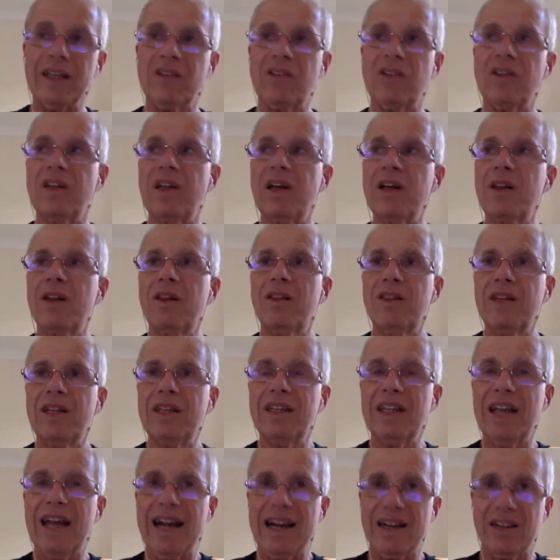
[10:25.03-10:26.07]
It's another
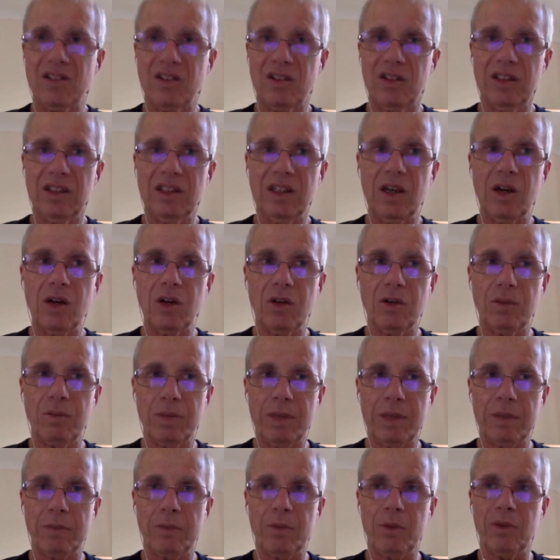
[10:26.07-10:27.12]
thing to actually know the
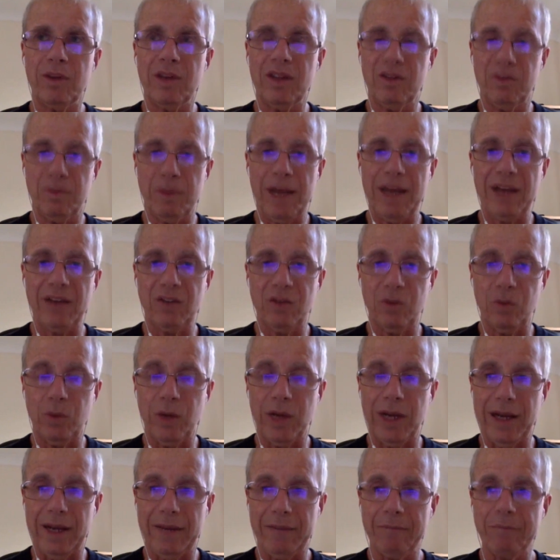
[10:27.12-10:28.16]
people that's passed
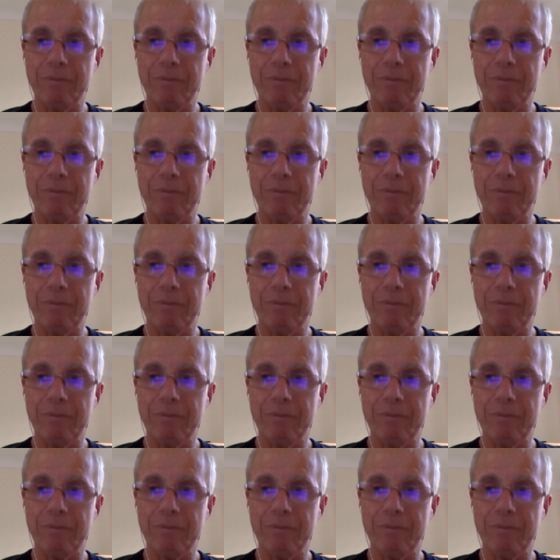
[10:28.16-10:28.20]
away.